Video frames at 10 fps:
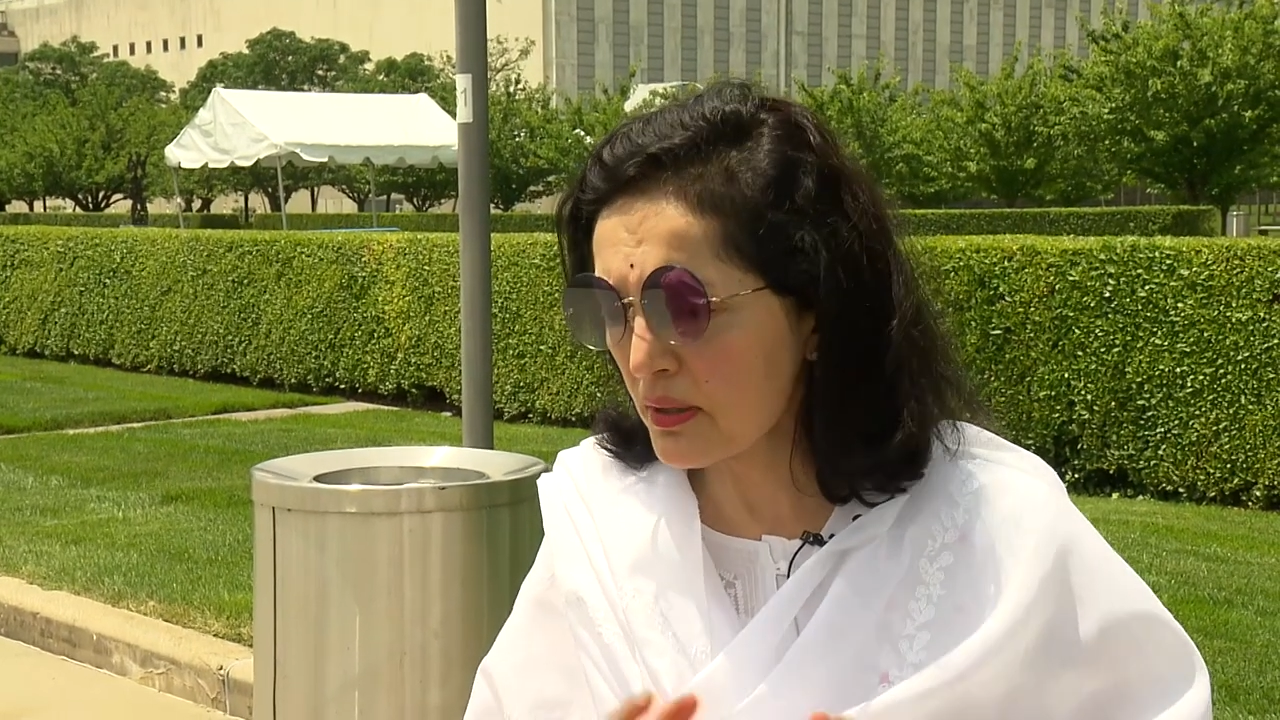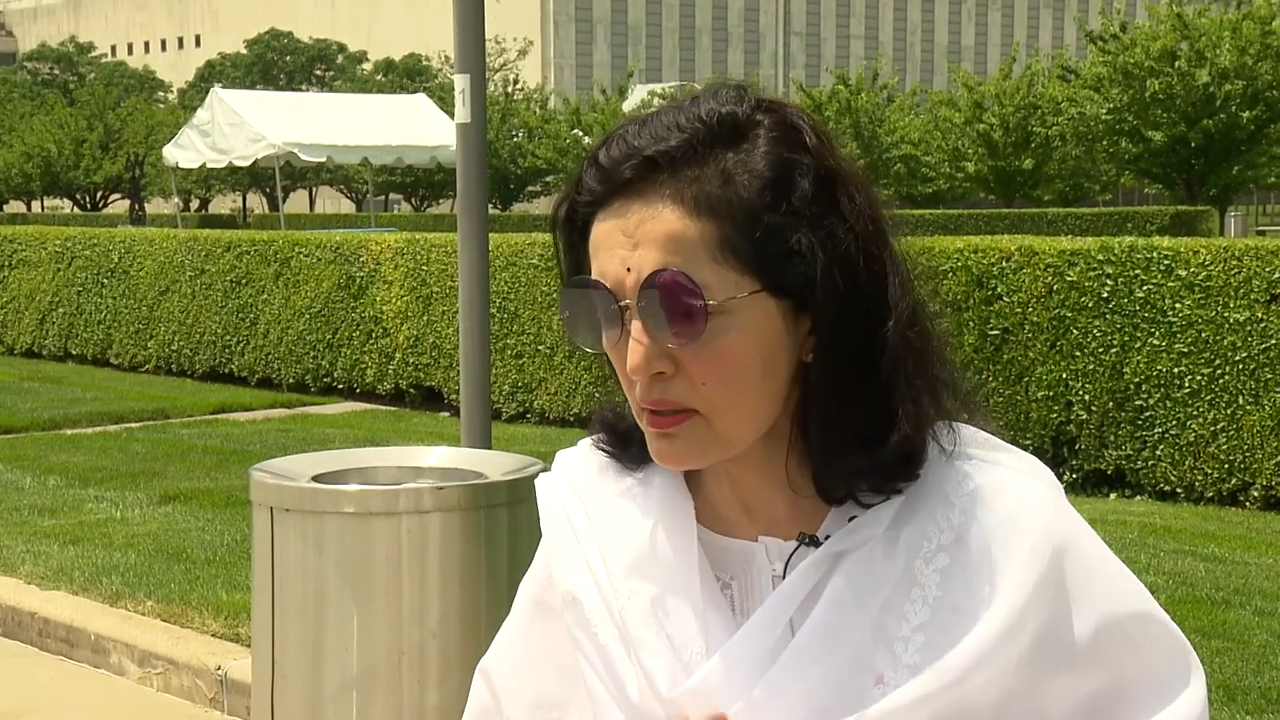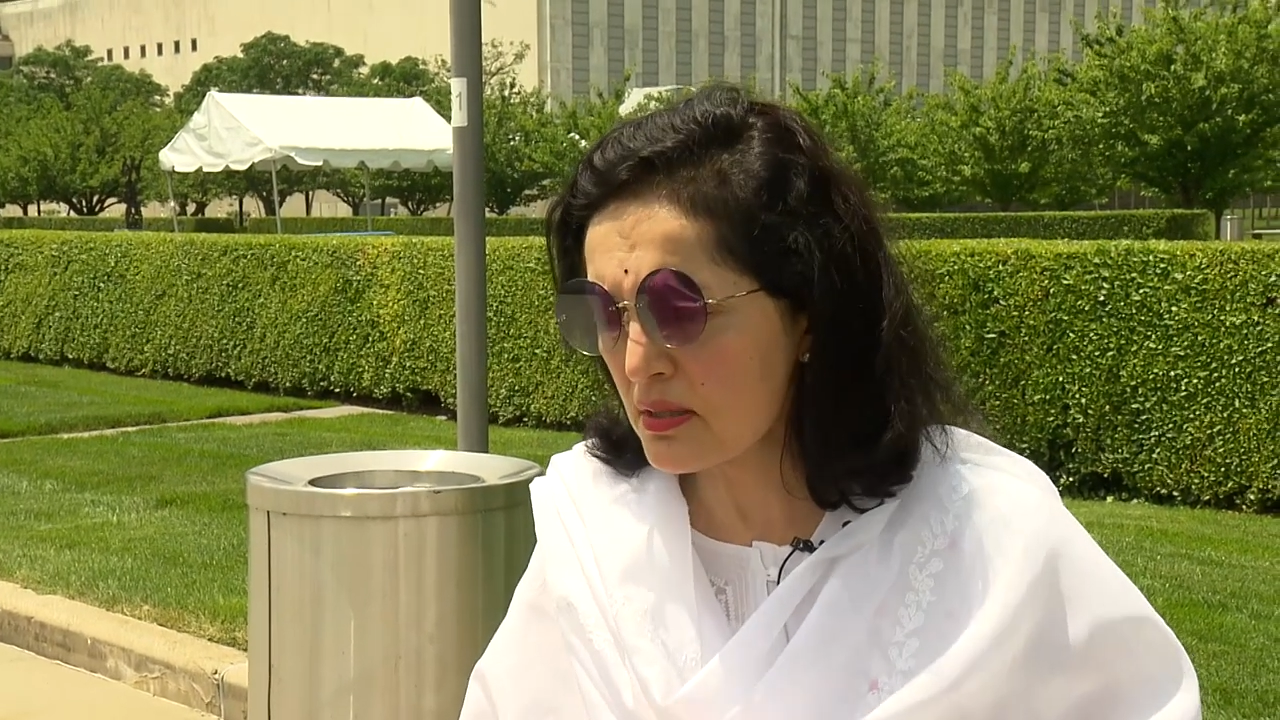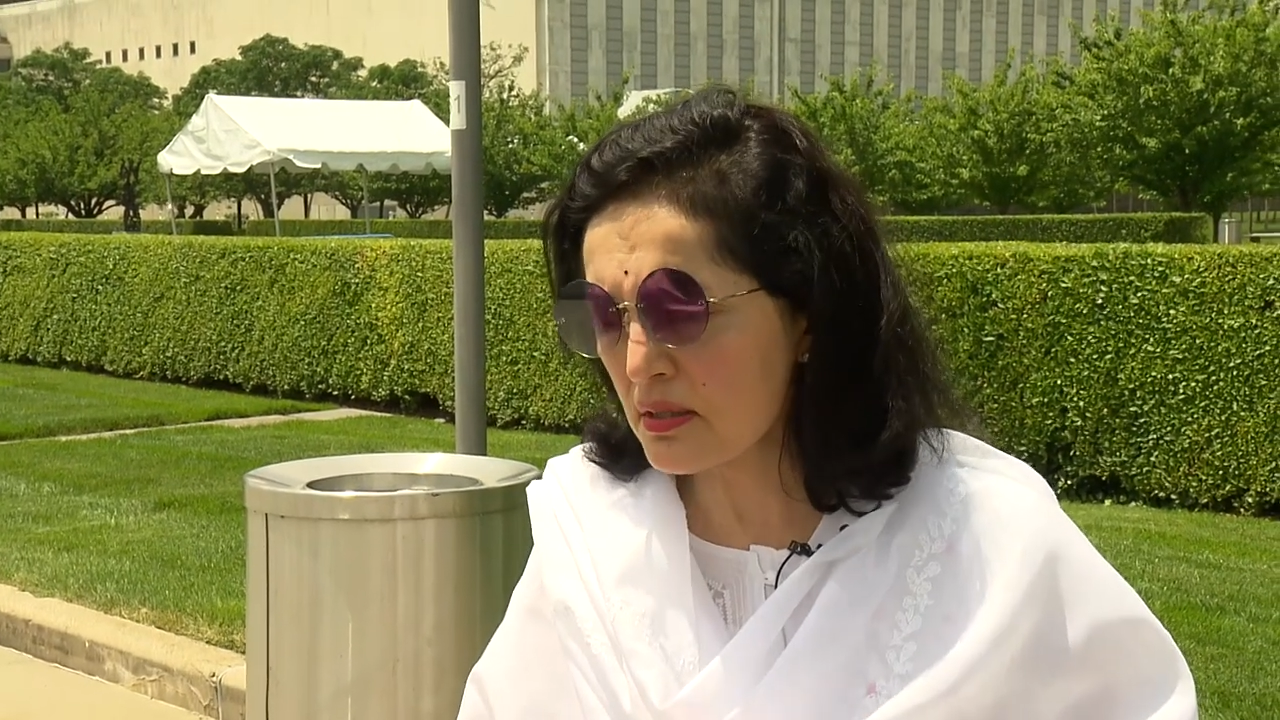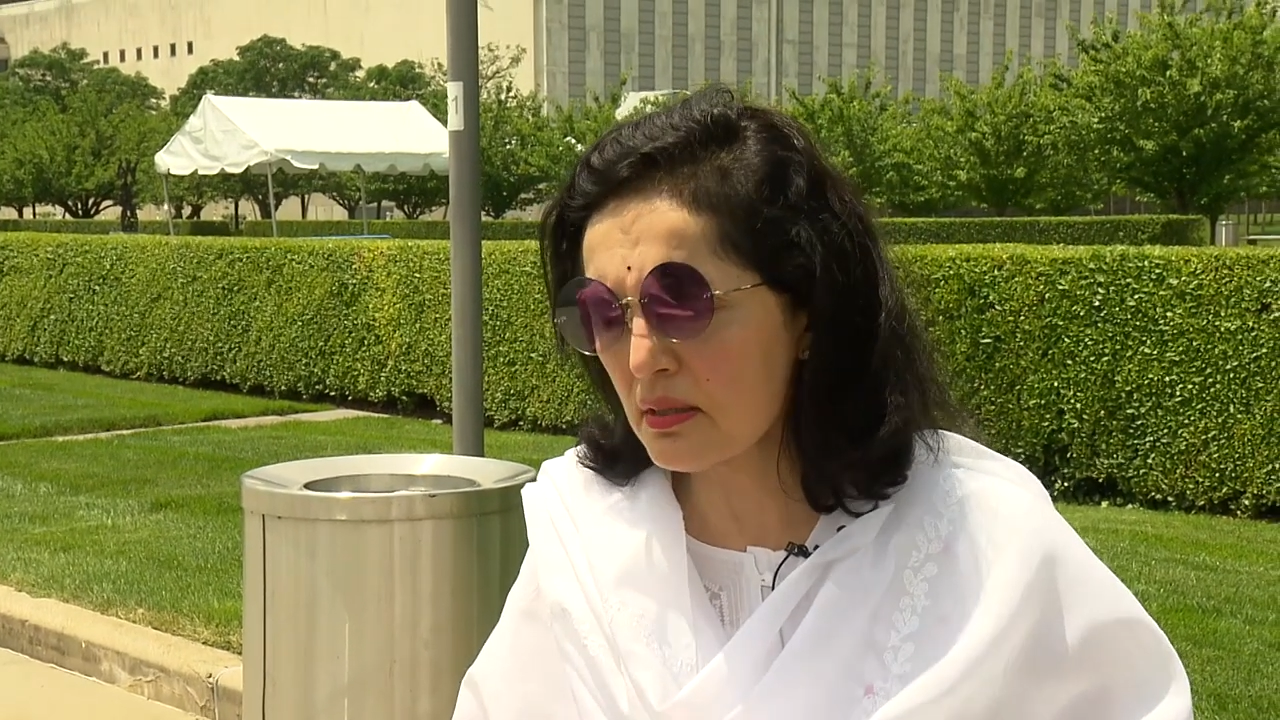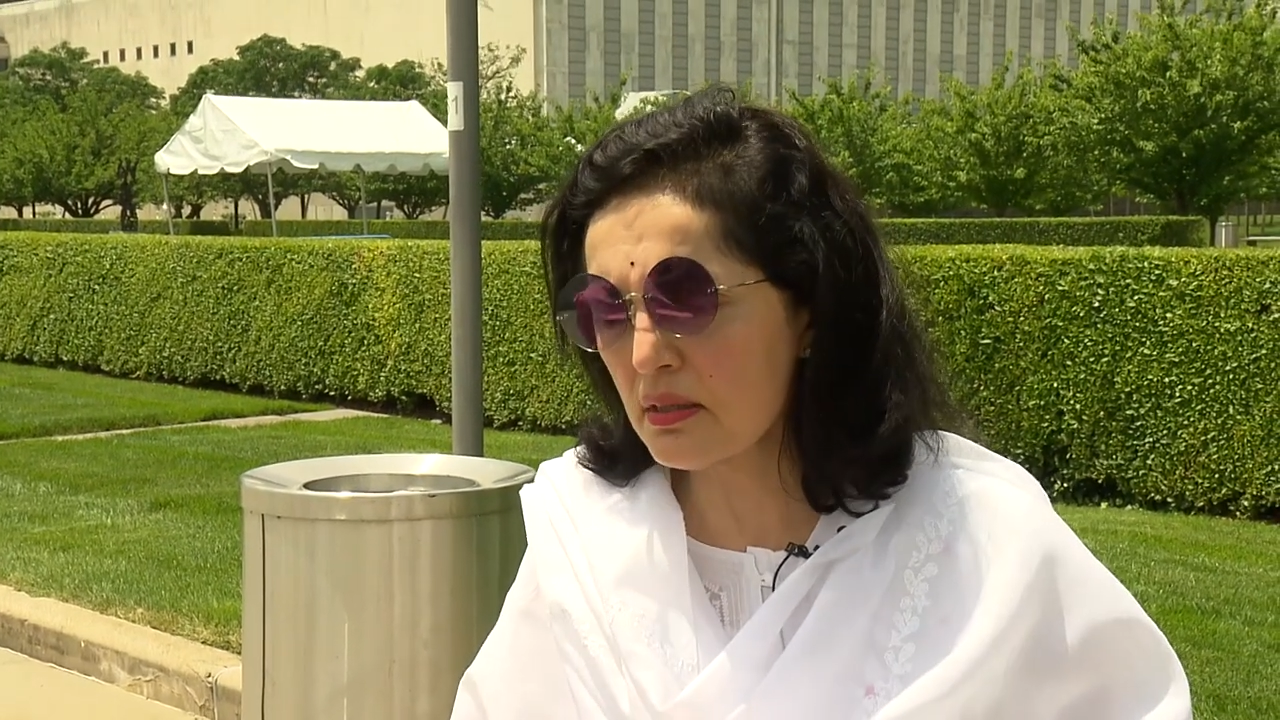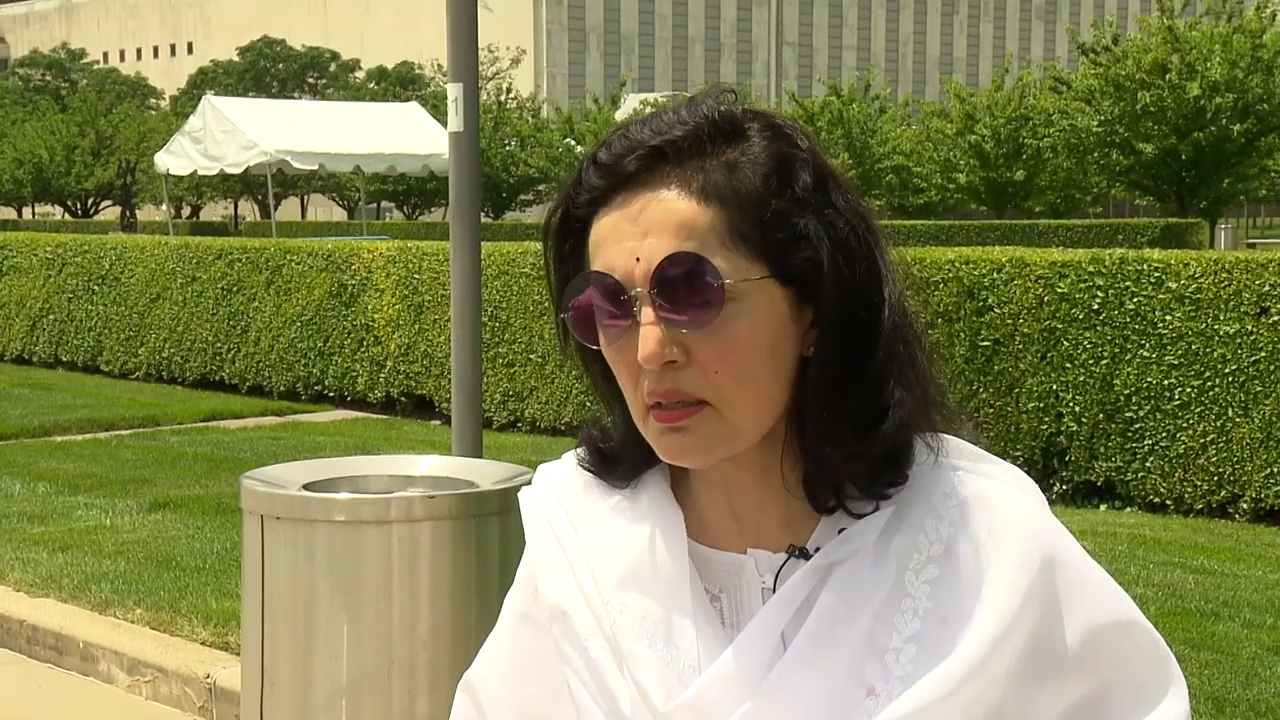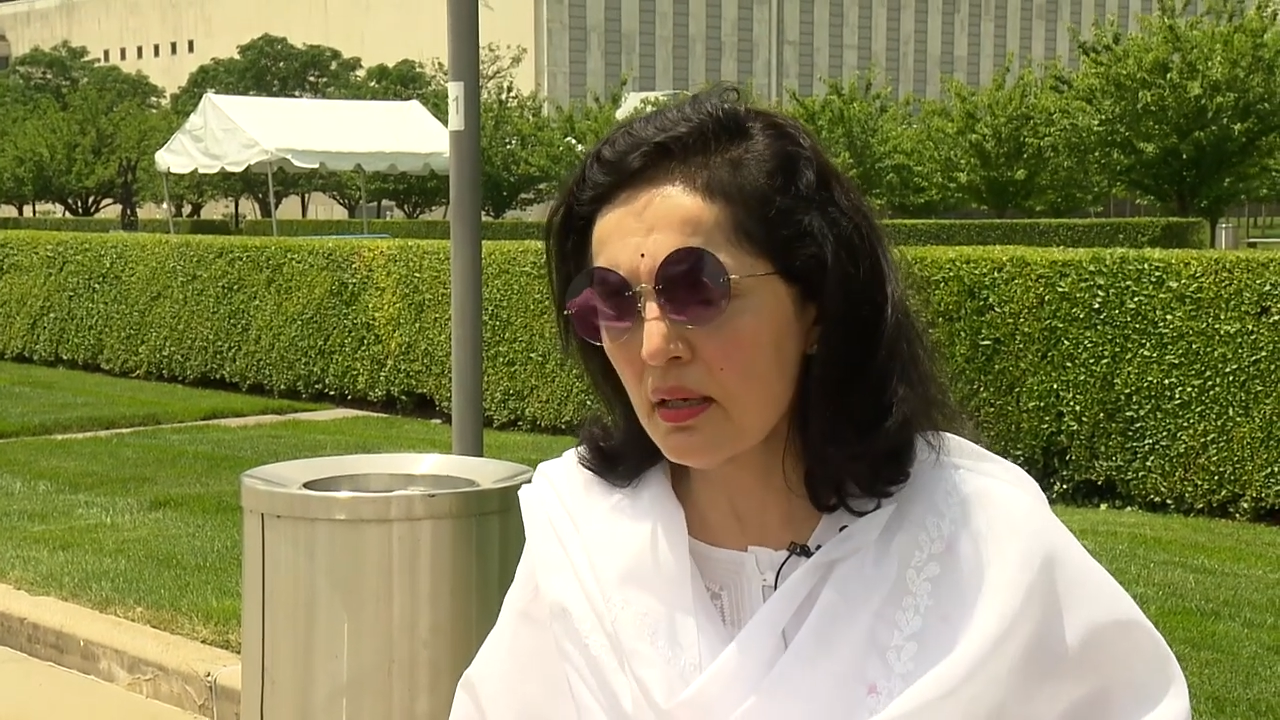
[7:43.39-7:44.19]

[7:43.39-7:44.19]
concerned